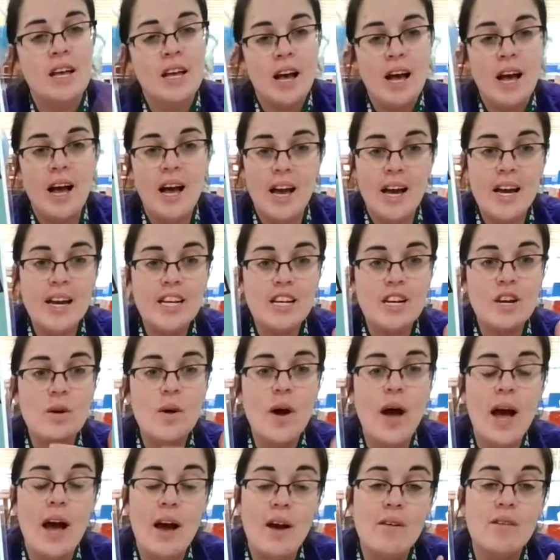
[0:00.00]
I know
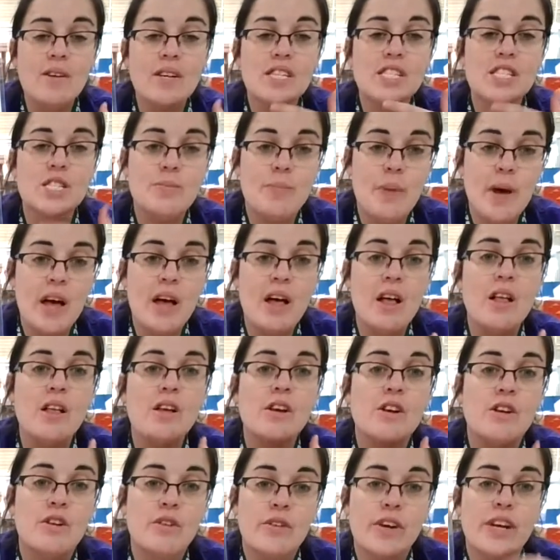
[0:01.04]
how to spell
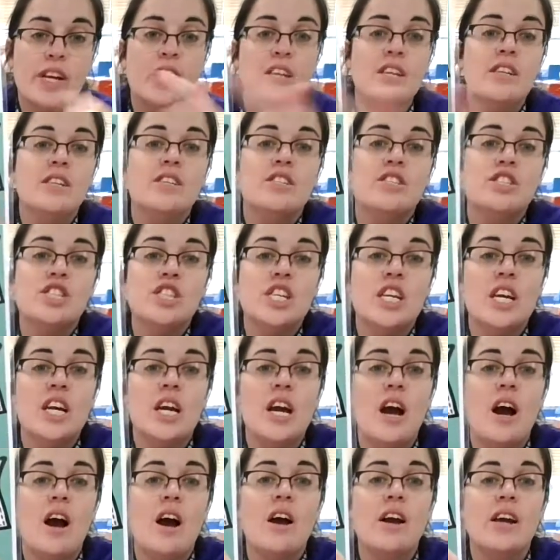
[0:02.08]
green,
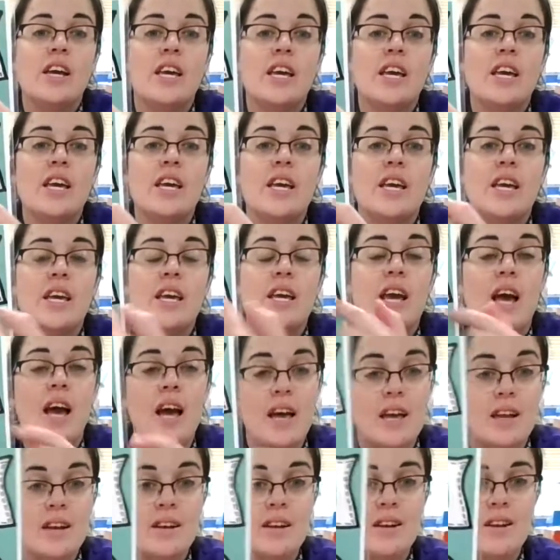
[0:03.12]

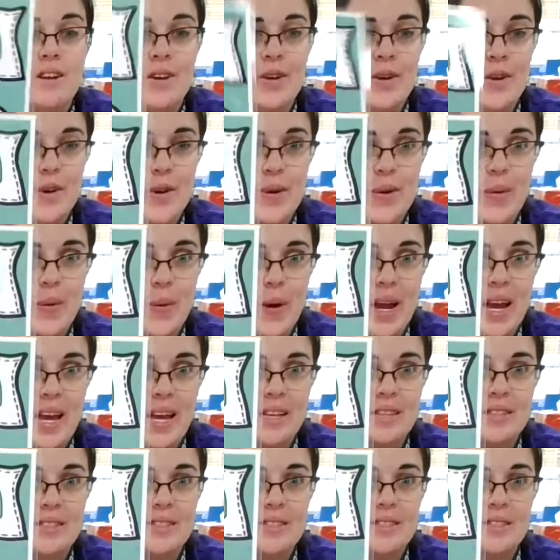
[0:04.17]
Green.
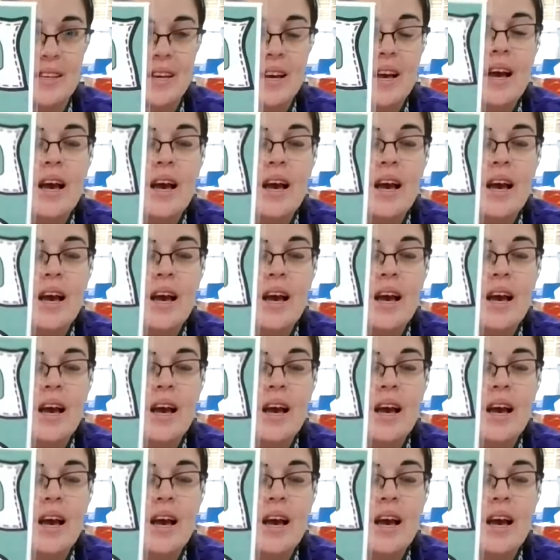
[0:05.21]
Great.